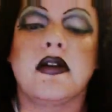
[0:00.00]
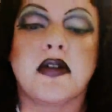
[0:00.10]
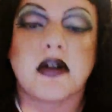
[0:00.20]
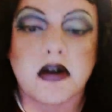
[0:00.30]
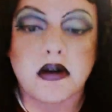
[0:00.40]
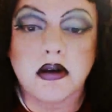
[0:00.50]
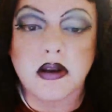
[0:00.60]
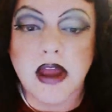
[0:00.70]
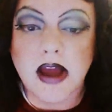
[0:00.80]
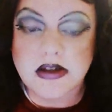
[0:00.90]
give your
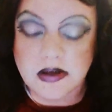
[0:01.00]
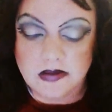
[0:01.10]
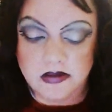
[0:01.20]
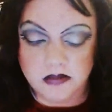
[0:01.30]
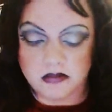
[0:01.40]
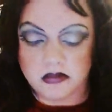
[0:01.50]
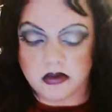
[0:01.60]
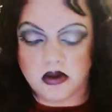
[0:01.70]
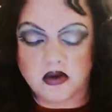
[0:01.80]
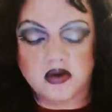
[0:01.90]
lashes some
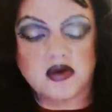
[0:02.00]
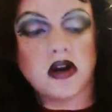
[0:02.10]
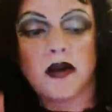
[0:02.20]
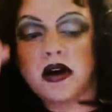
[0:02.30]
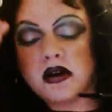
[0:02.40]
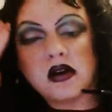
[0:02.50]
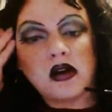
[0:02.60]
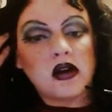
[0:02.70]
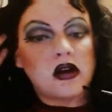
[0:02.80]
drama.